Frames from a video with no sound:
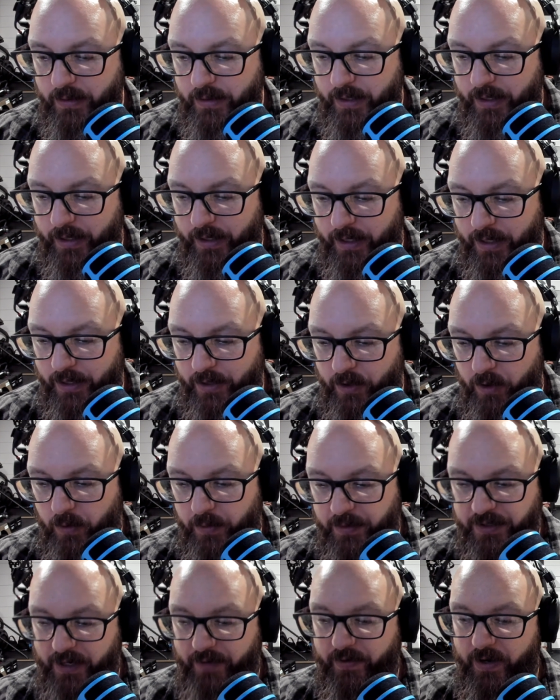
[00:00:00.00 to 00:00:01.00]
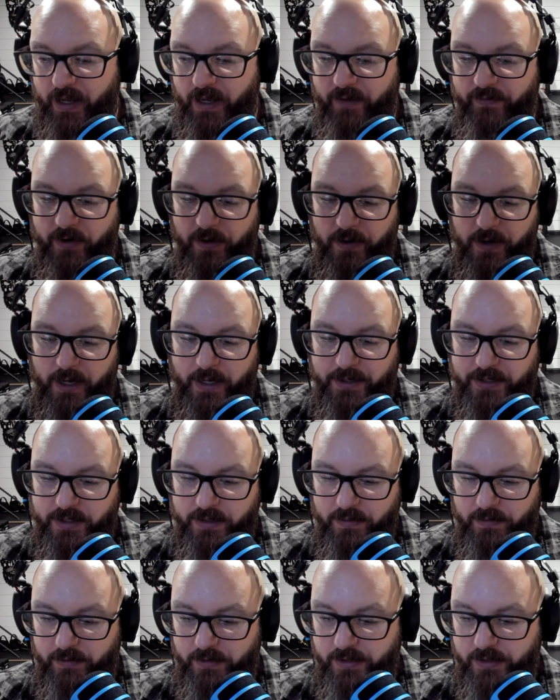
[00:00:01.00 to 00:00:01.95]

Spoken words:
And again, you always have to have your nice